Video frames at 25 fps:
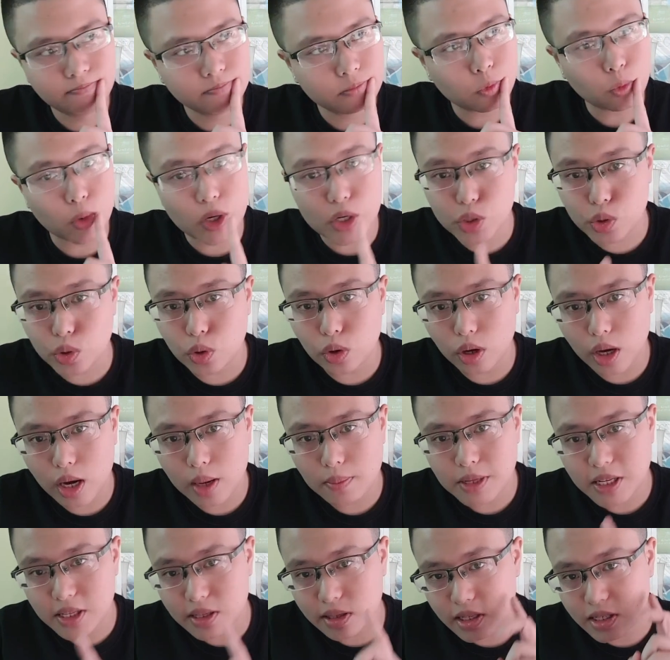what is your
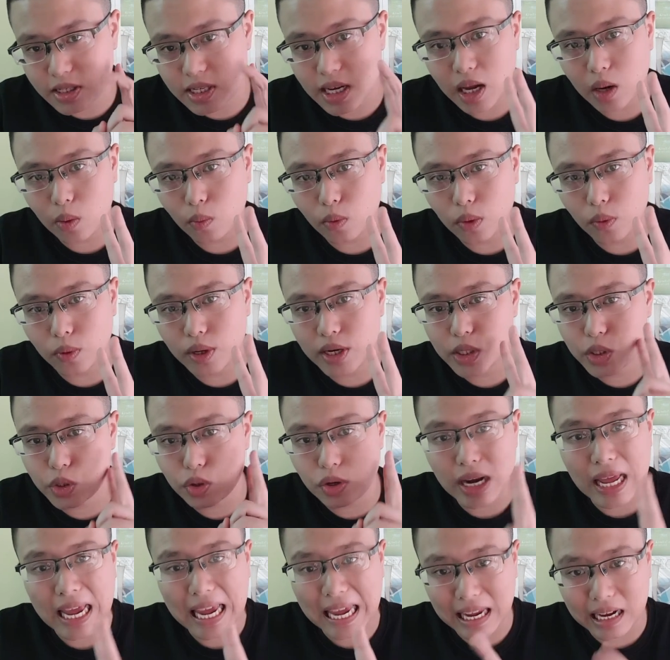name, and the second one, what is
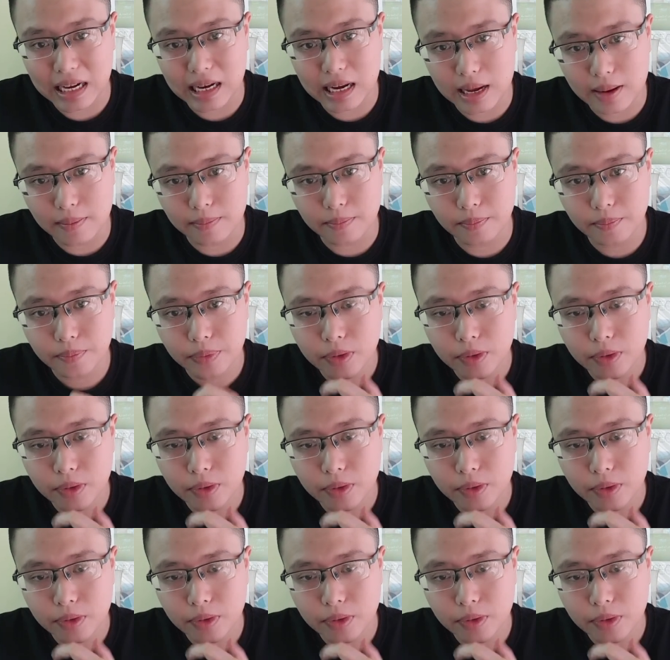your nickname.